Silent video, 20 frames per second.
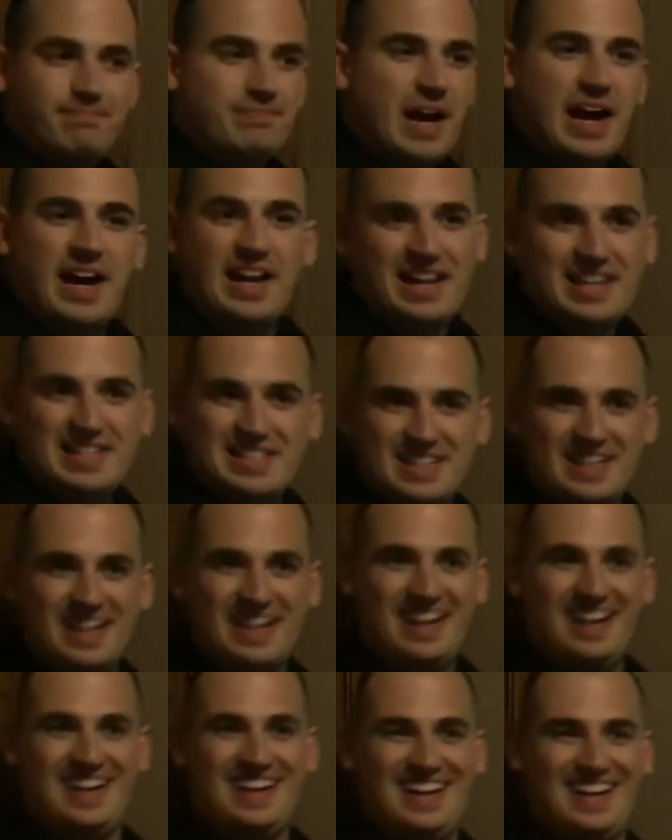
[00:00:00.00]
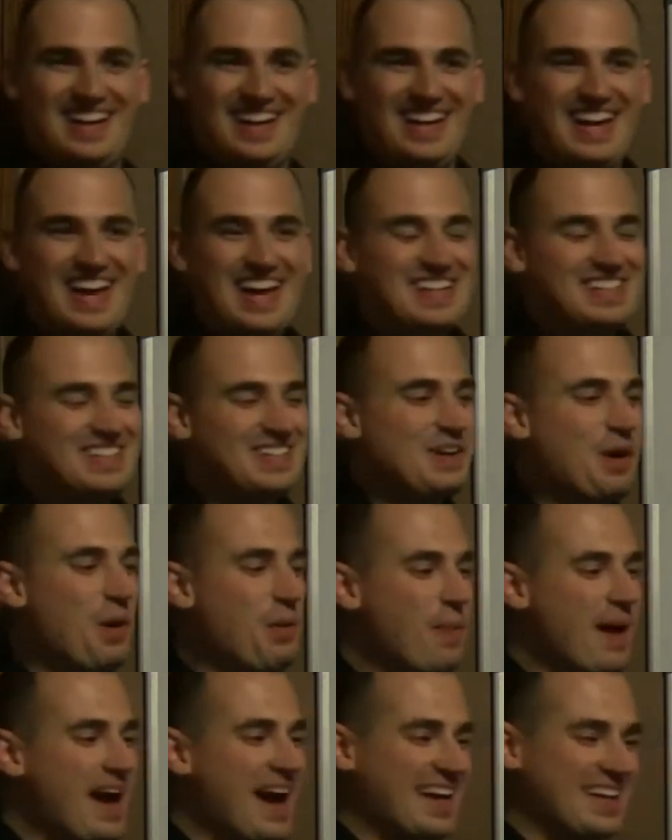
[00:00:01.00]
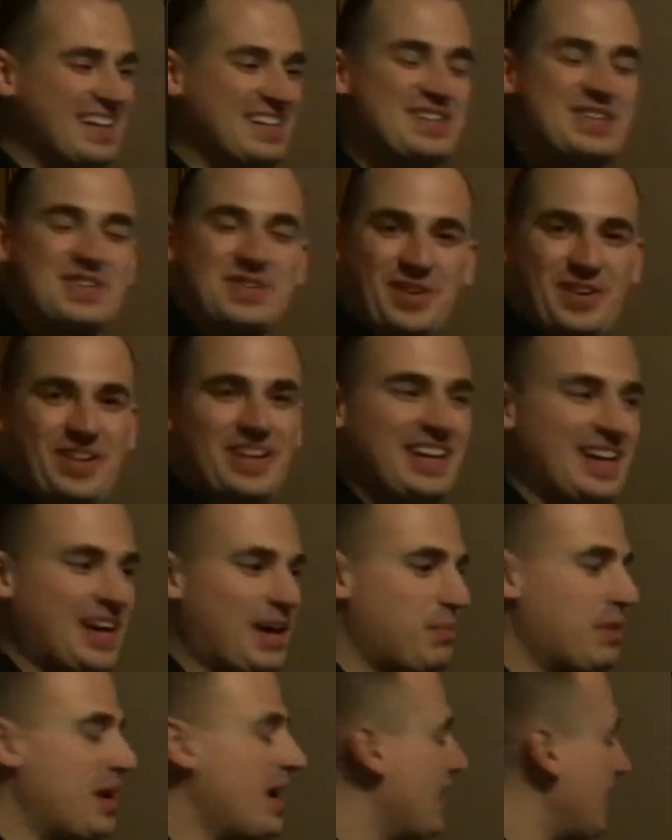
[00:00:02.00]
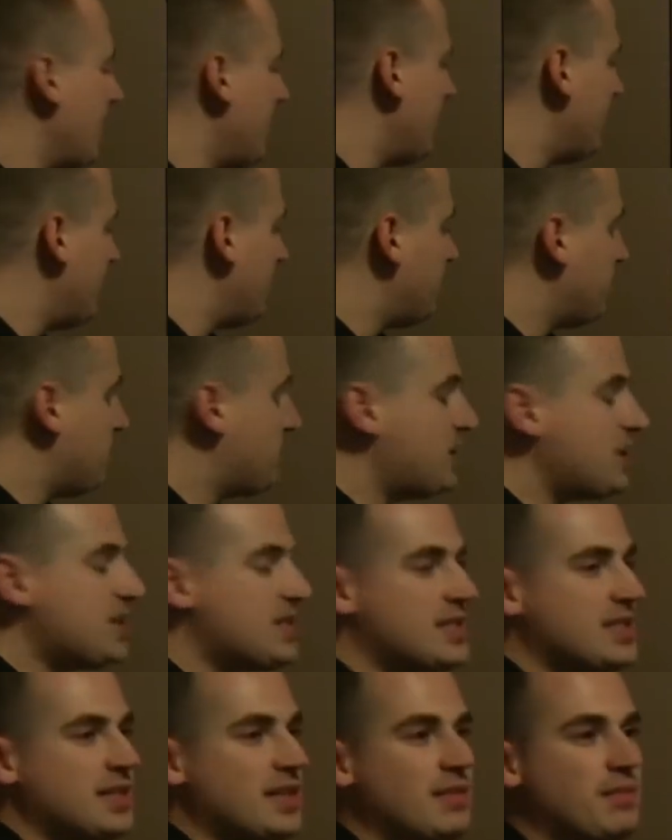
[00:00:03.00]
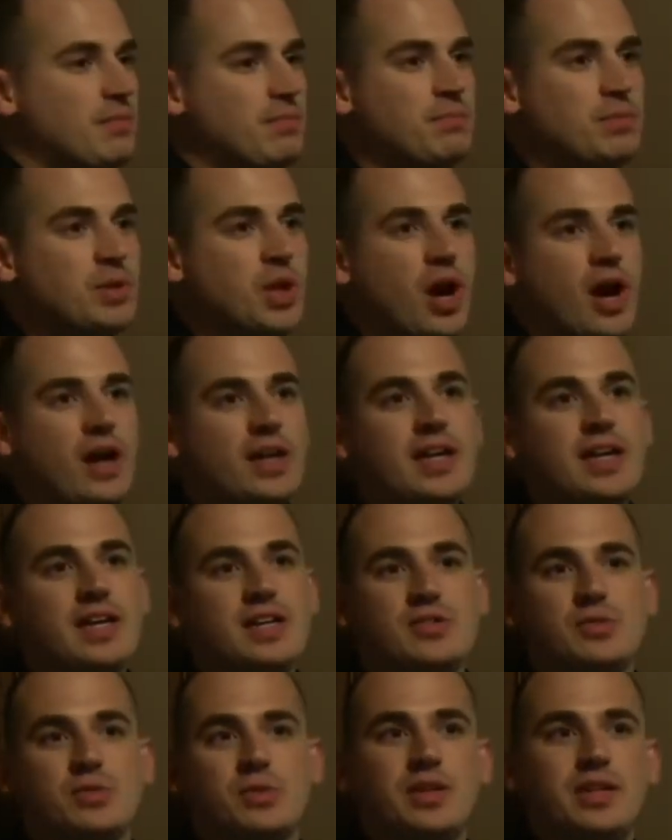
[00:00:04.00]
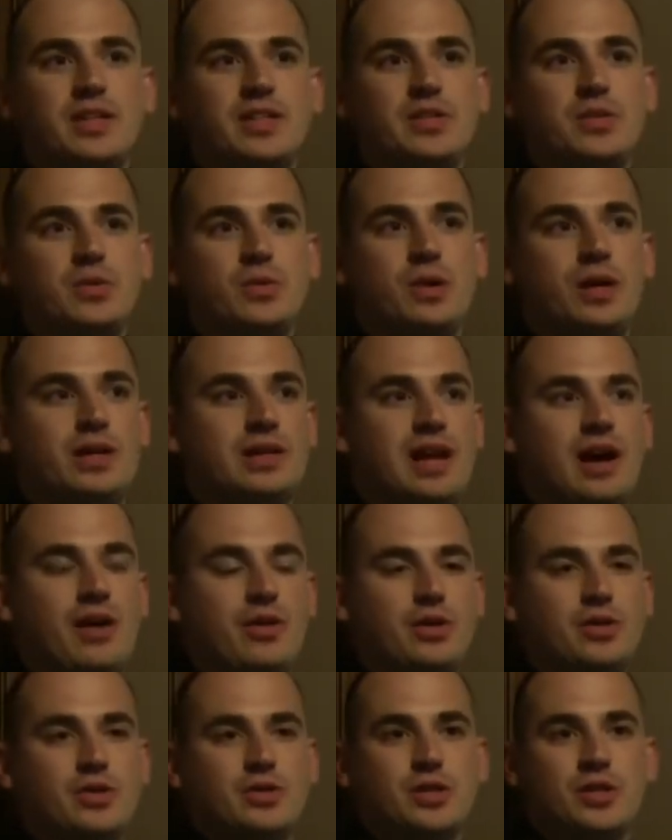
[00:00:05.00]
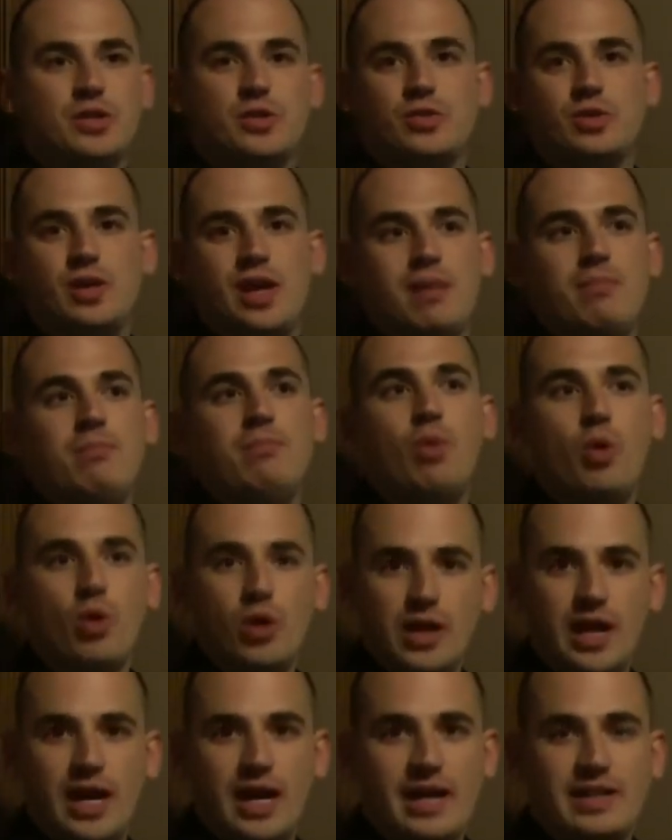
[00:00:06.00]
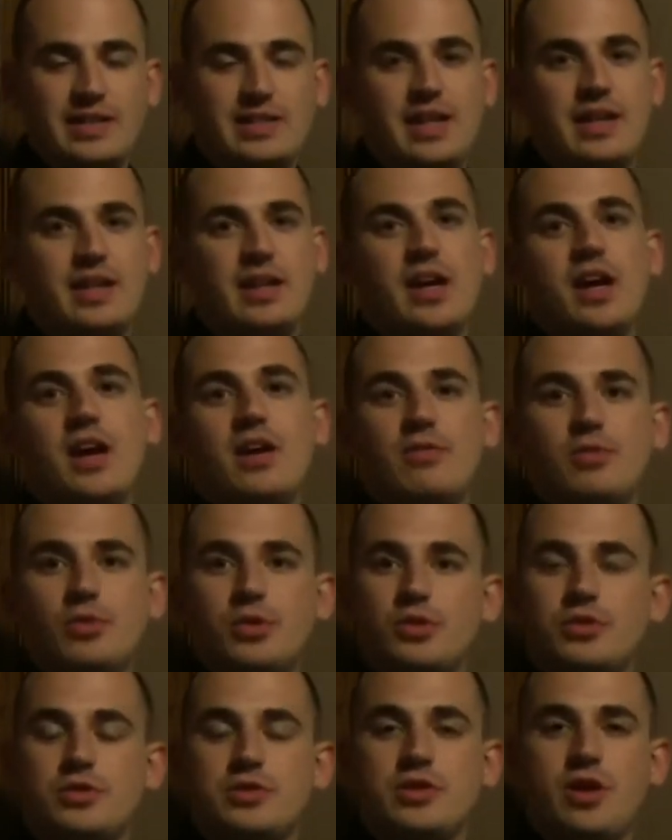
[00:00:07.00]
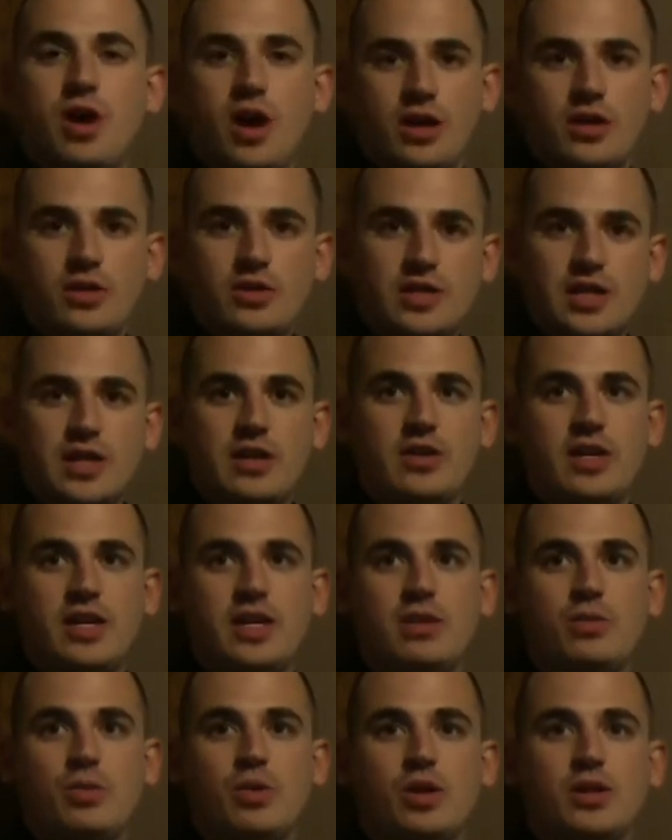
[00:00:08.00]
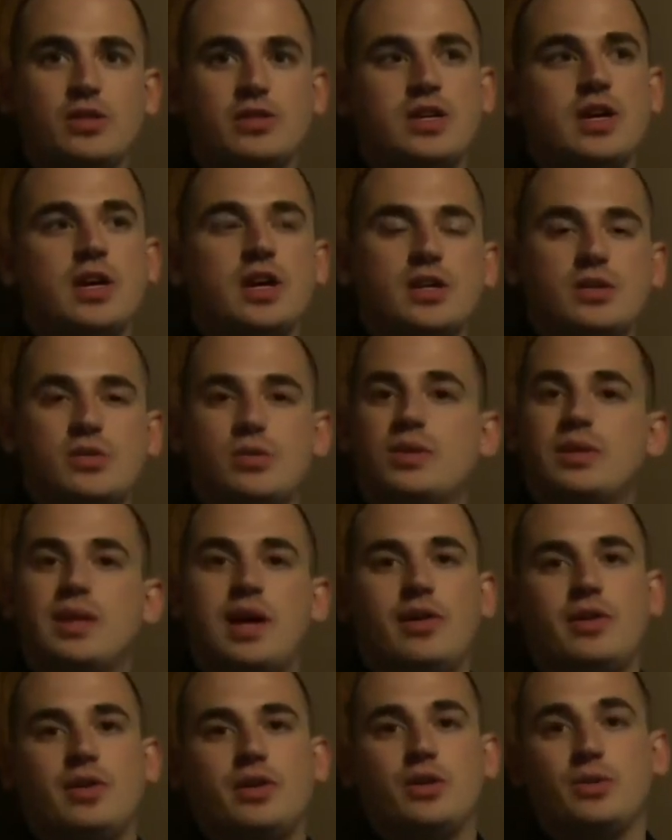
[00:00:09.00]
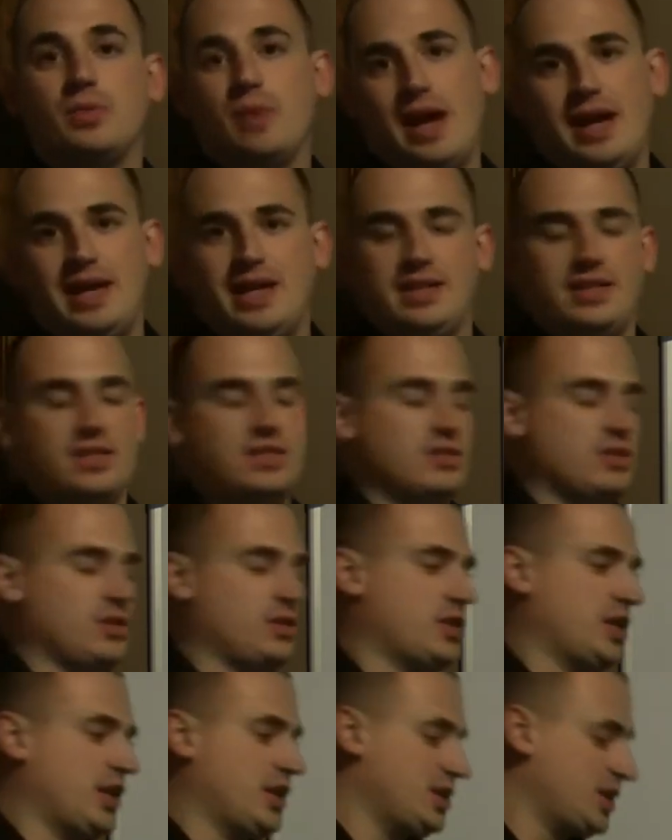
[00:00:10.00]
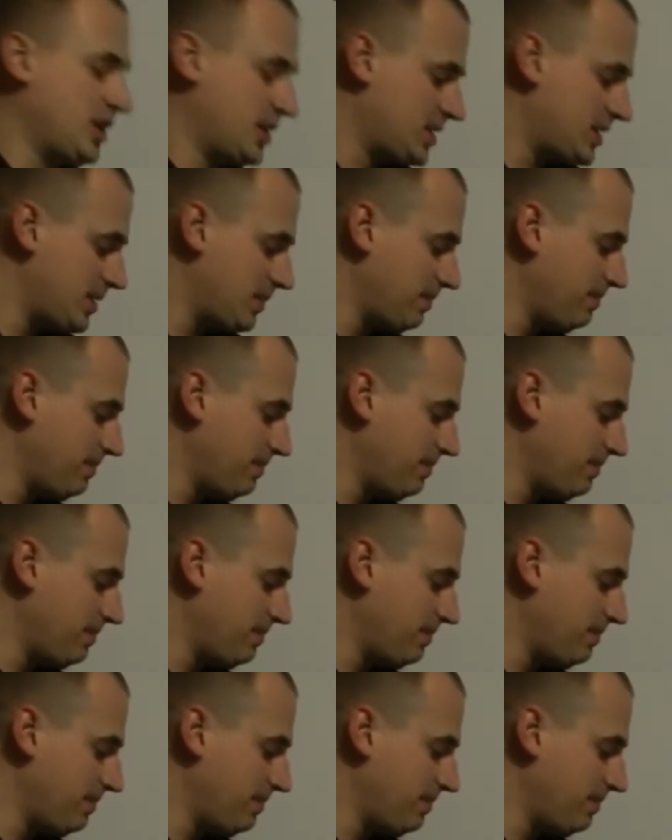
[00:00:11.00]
I guess to go back and shorten it up, just blogging is really to allow you to create more content for those longer tail keywords to allow you to rank in the search engines.